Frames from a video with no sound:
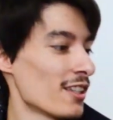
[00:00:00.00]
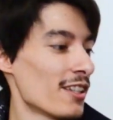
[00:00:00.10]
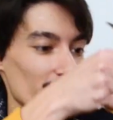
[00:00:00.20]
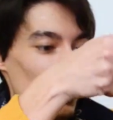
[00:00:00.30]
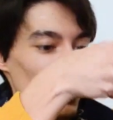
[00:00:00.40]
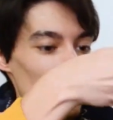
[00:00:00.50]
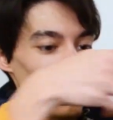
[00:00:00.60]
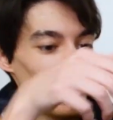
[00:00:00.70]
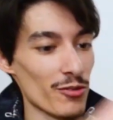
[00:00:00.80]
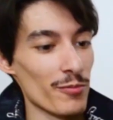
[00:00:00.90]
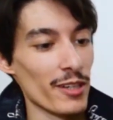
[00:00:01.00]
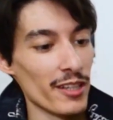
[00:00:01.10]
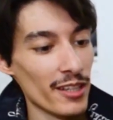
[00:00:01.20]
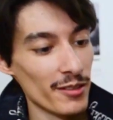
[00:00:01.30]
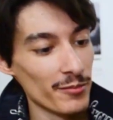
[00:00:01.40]
We're gonna see if I can do it by
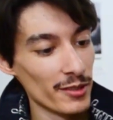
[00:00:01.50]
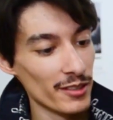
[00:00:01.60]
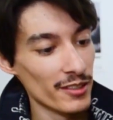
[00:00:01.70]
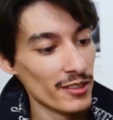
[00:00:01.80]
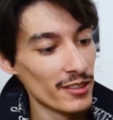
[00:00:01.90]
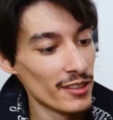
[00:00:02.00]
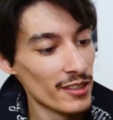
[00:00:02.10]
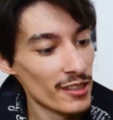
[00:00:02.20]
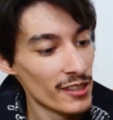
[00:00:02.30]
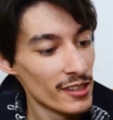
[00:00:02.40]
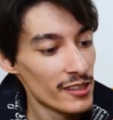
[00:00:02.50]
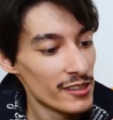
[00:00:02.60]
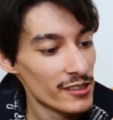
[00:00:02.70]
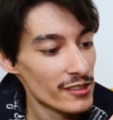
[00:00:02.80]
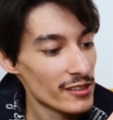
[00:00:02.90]
hand, but
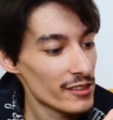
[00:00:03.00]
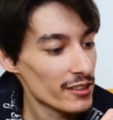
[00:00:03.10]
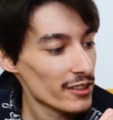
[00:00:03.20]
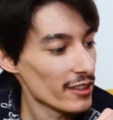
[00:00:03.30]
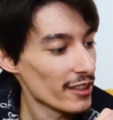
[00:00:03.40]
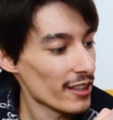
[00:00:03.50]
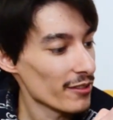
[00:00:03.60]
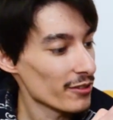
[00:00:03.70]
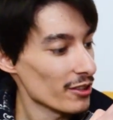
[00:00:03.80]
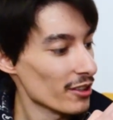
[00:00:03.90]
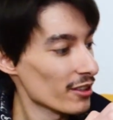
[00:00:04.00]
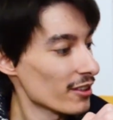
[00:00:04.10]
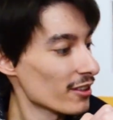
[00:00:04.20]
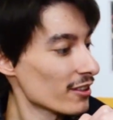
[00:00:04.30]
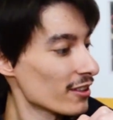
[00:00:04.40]
I'm just gonna have to.
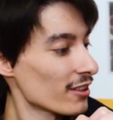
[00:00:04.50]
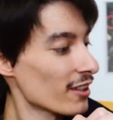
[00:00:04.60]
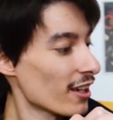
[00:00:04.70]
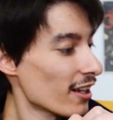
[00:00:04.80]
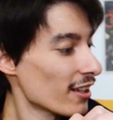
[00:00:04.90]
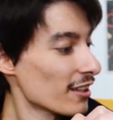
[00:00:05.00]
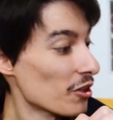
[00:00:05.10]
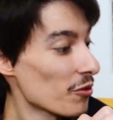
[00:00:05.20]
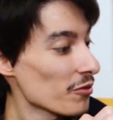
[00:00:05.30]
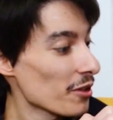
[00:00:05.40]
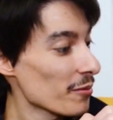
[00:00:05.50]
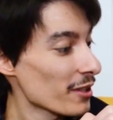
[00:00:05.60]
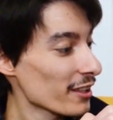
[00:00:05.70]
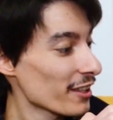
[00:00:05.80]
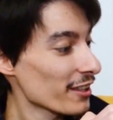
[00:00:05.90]
Hopefully I'm
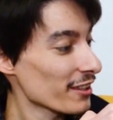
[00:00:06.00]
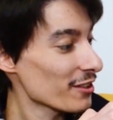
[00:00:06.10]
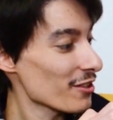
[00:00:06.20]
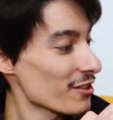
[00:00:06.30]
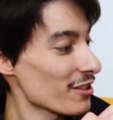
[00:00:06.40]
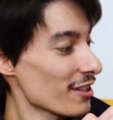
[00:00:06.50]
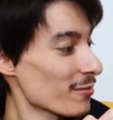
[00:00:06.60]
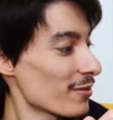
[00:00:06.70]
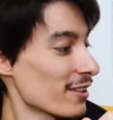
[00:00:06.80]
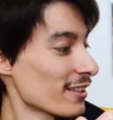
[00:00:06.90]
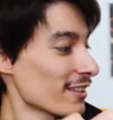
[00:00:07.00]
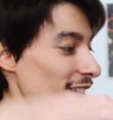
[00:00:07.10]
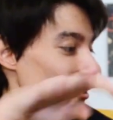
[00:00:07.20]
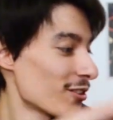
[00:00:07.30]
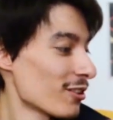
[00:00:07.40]
not cutting into the damn thing.
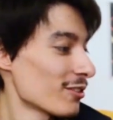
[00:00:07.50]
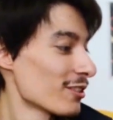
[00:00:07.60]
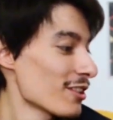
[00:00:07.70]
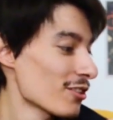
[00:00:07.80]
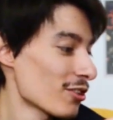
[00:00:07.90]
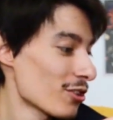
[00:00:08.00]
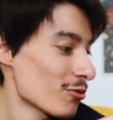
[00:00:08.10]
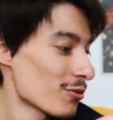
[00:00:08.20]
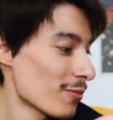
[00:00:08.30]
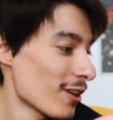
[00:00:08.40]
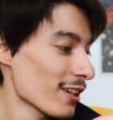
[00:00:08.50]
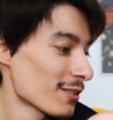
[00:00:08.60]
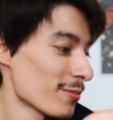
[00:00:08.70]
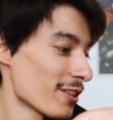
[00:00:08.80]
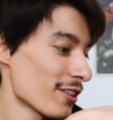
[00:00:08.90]
I don't know. This is a huge
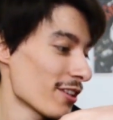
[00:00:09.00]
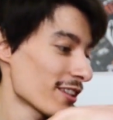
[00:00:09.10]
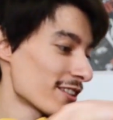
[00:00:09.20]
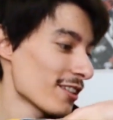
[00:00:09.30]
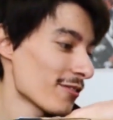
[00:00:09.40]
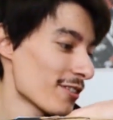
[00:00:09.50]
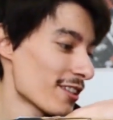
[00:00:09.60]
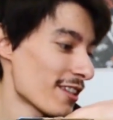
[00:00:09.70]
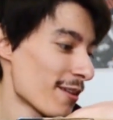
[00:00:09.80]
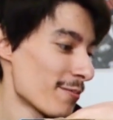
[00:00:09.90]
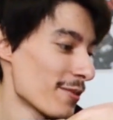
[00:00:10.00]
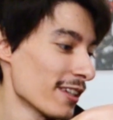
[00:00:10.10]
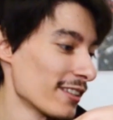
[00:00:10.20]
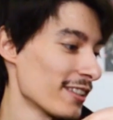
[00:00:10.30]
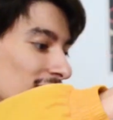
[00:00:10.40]
box, but the thing itself isn't that big.